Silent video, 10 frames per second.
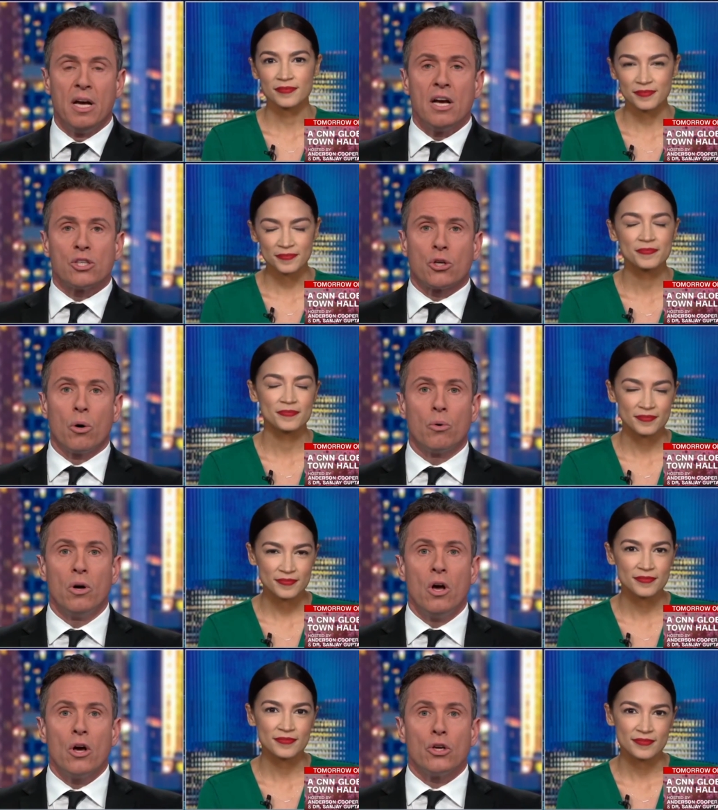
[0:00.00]
Speaker 1: So
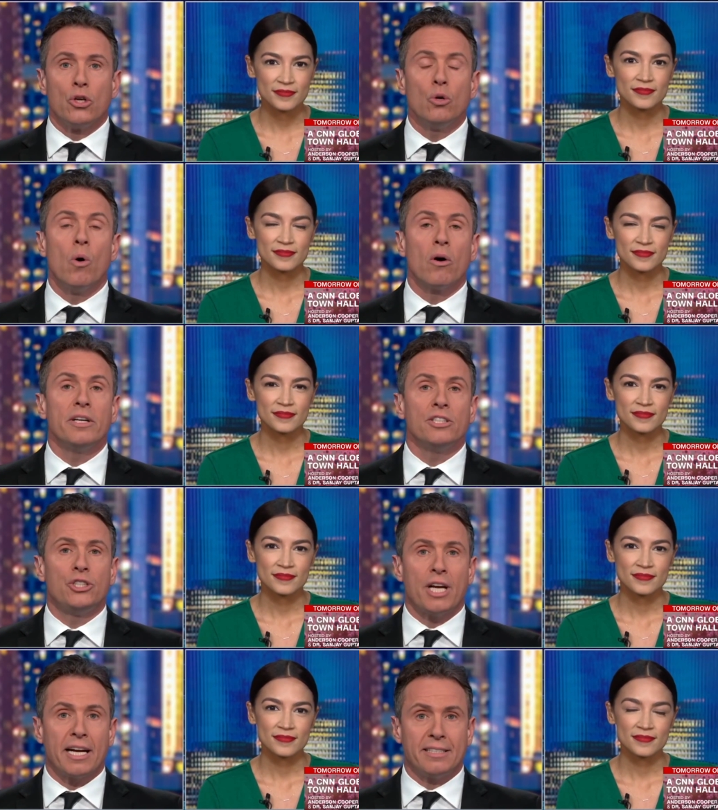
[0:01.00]
you are
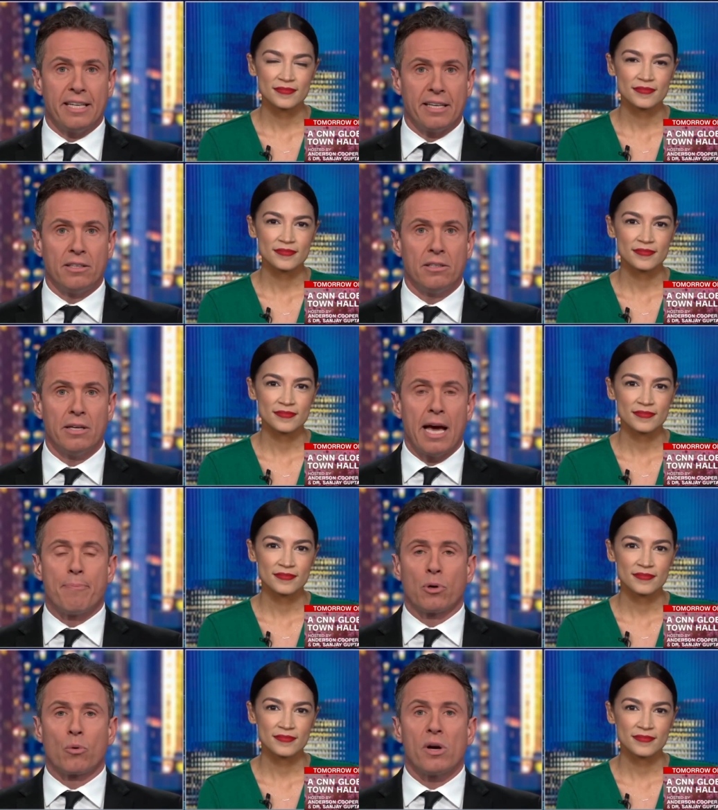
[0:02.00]
injecting a
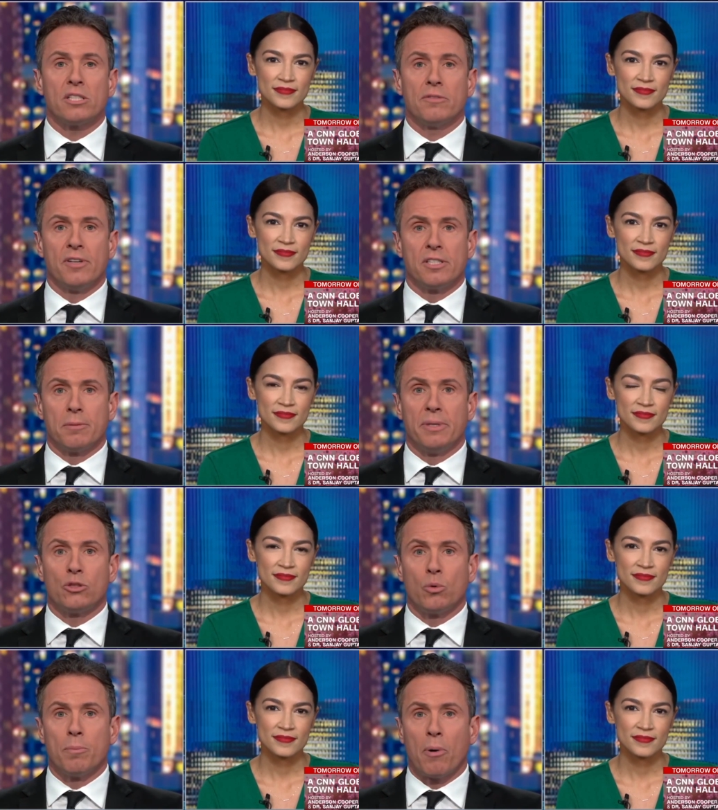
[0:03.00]
progressivism
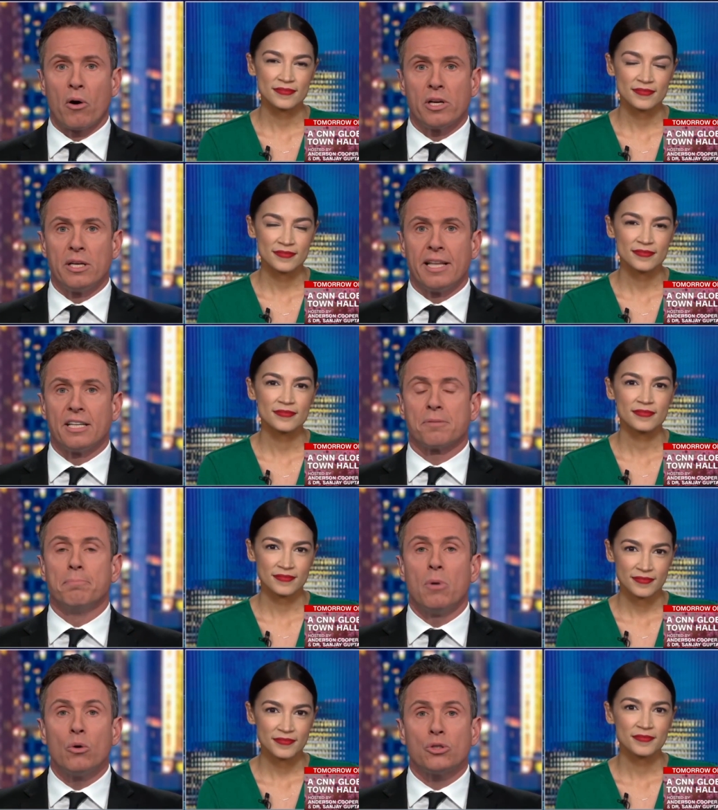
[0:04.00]
into a party that is
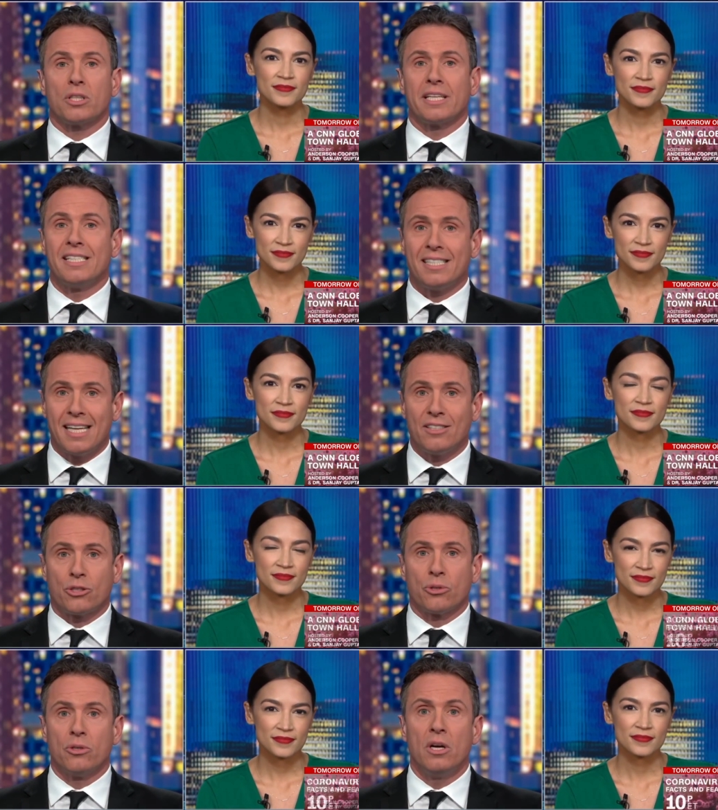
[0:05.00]
mostly
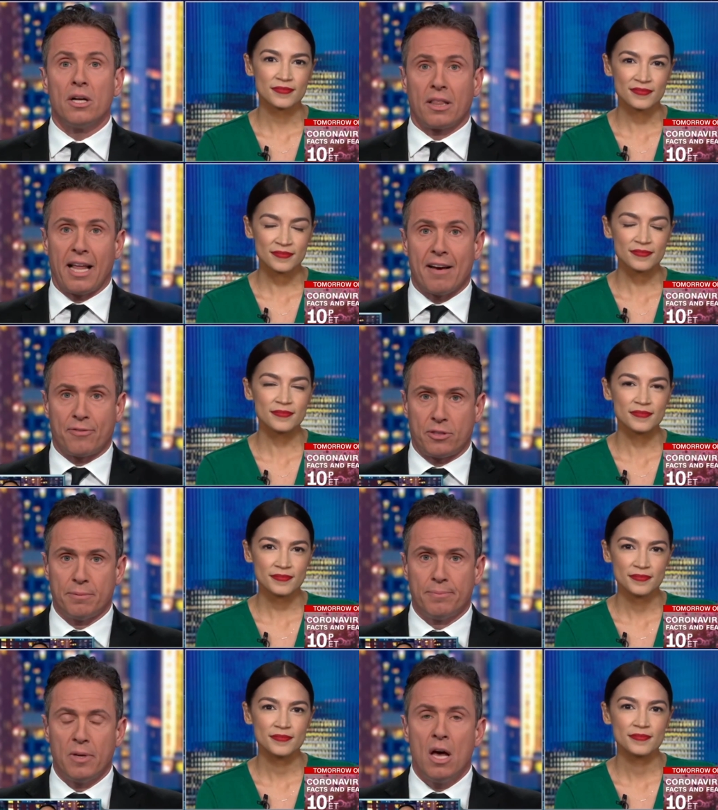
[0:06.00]
center left.
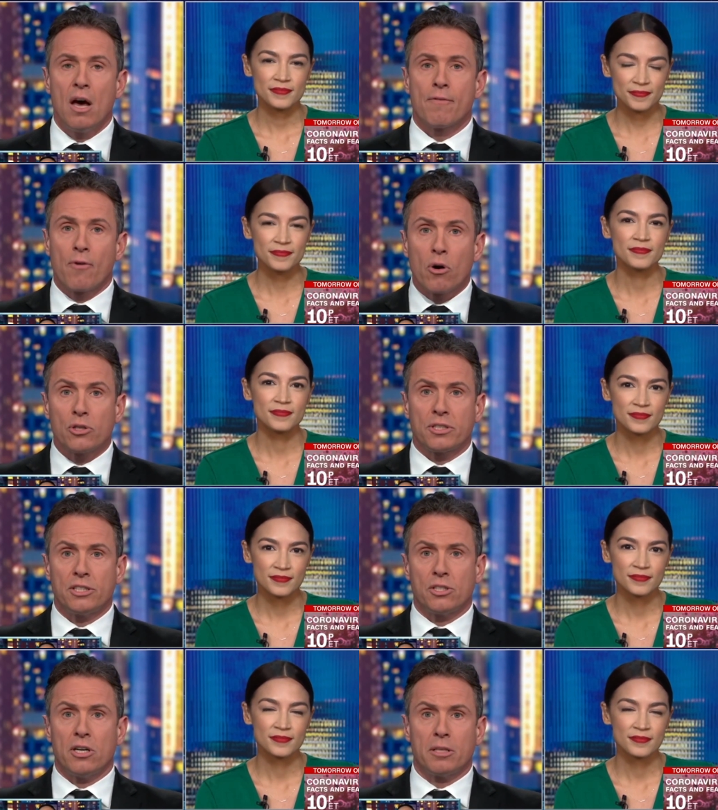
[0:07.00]
Hmm. First,
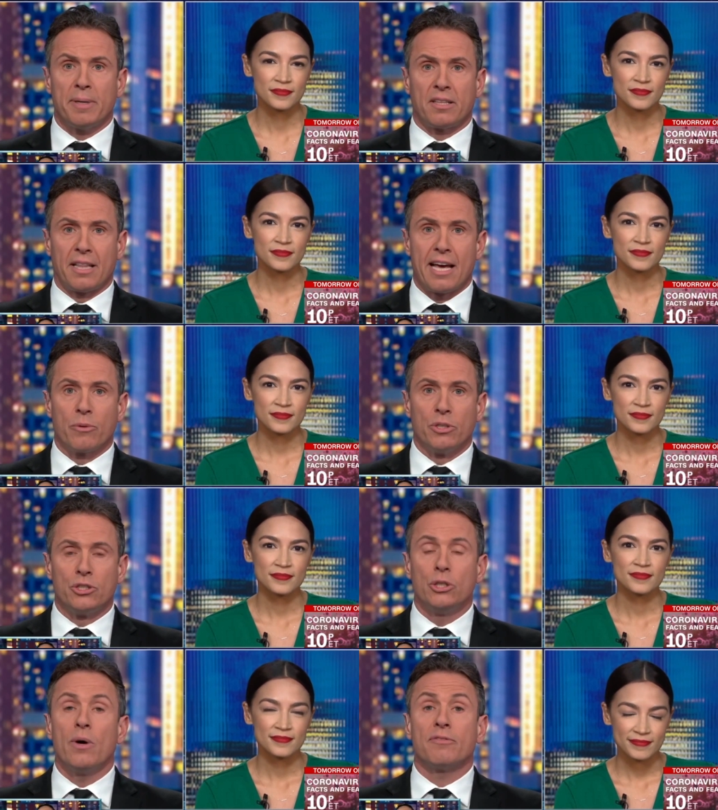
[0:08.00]
let's talk about the language.
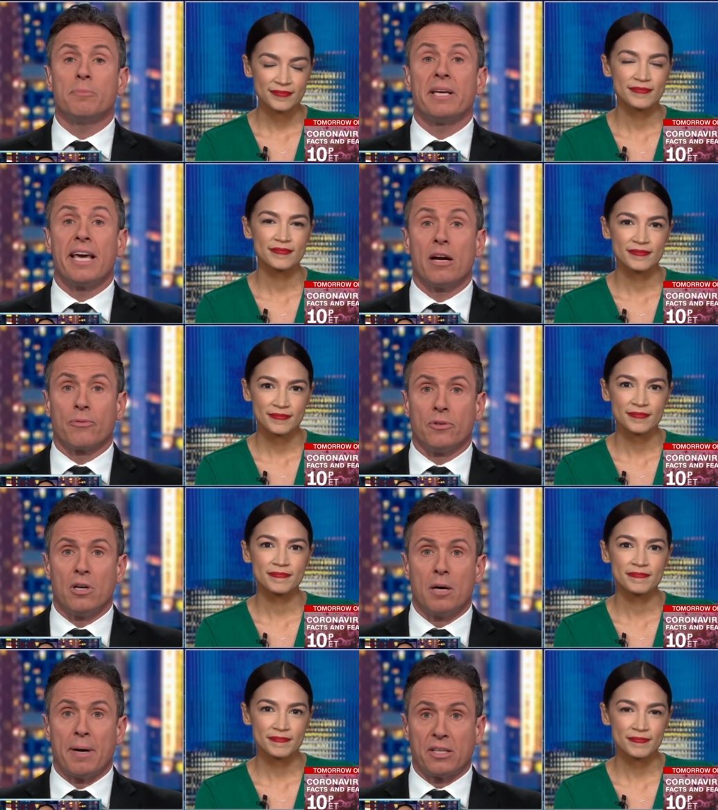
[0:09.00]
Do you have to be careful
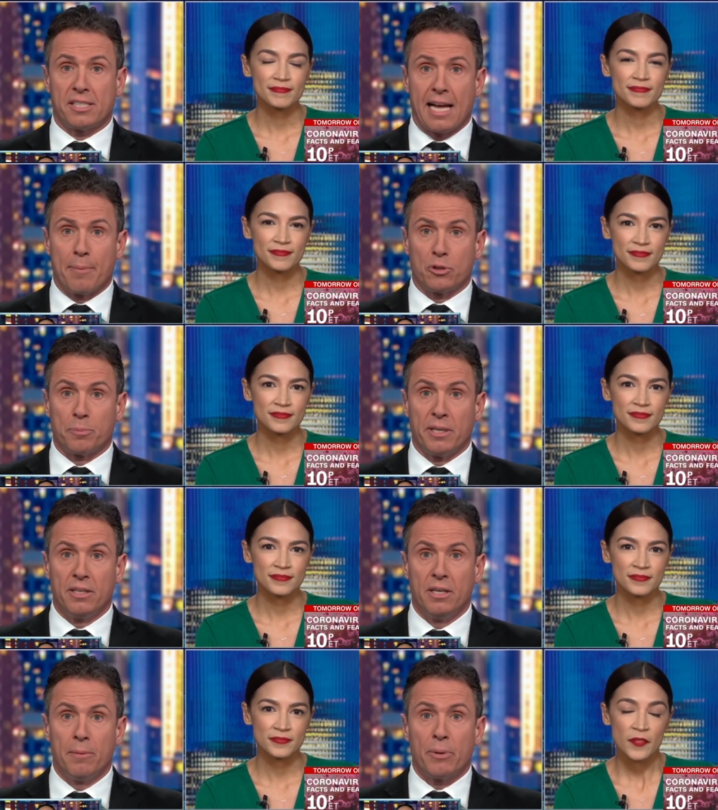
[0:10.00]
about establishment
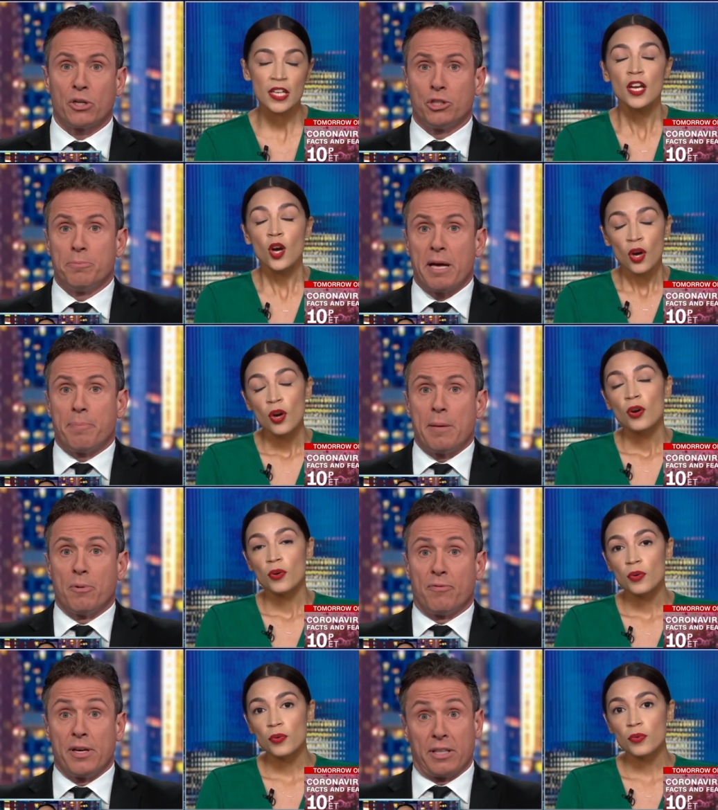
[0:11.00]
because you make
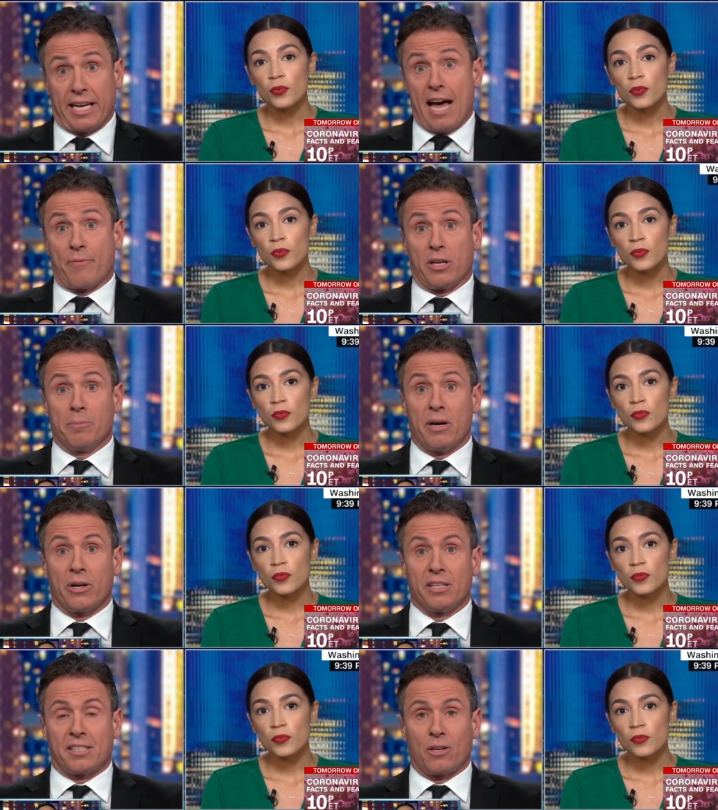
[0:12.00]
people feel like African
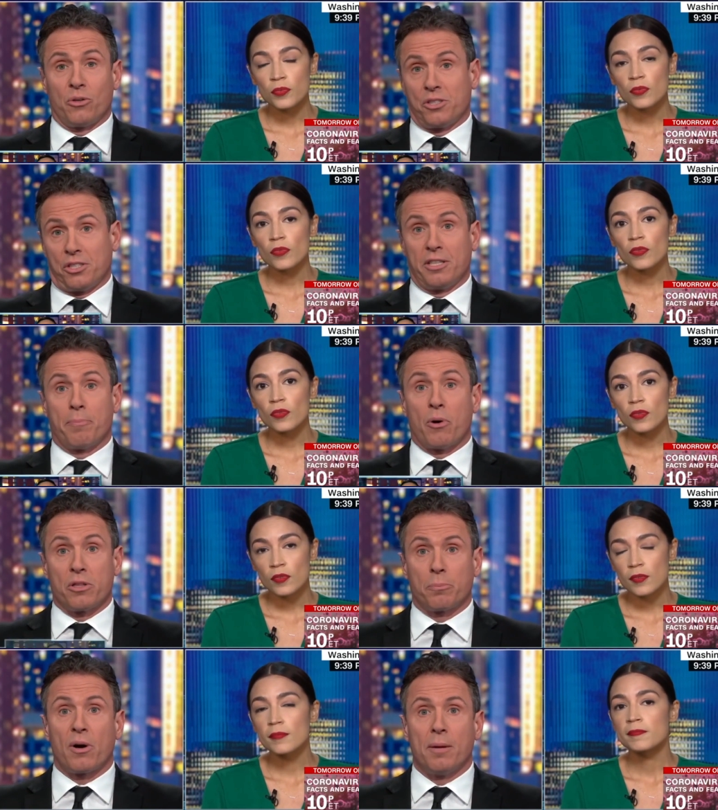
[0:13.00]
Americans, like all of a sudden they're part of
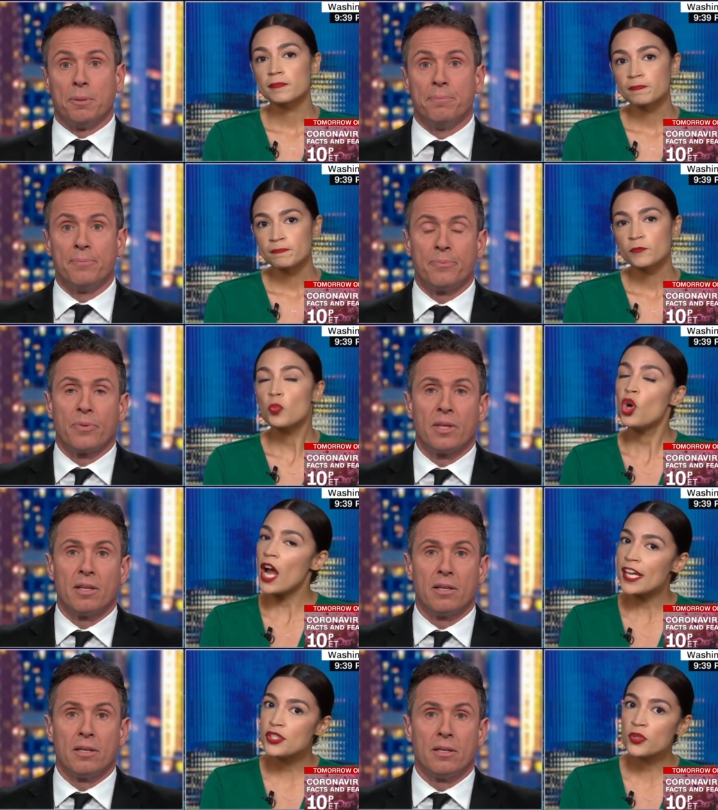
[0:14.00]
the problem.
Speaker 2: Well,
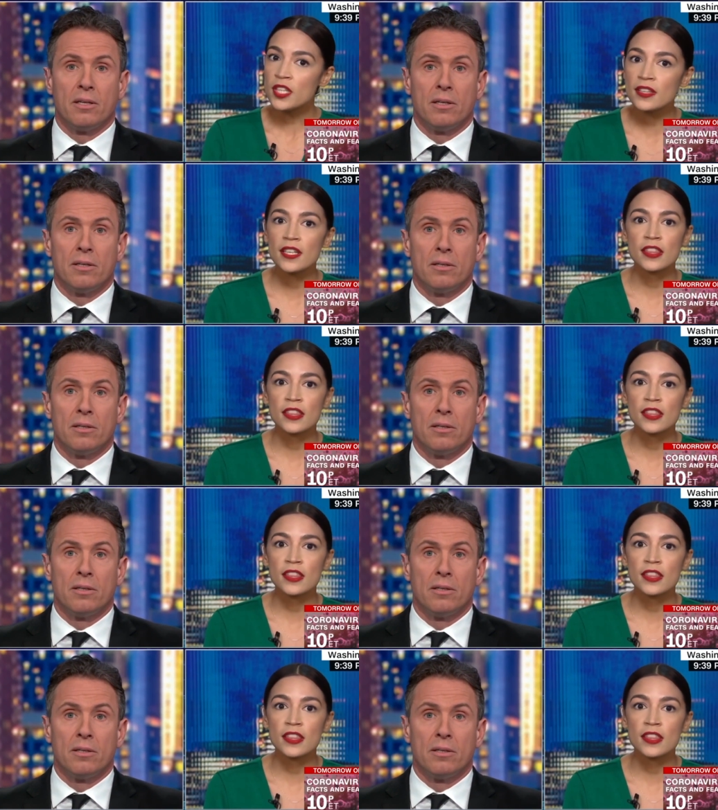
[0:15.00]
I do think that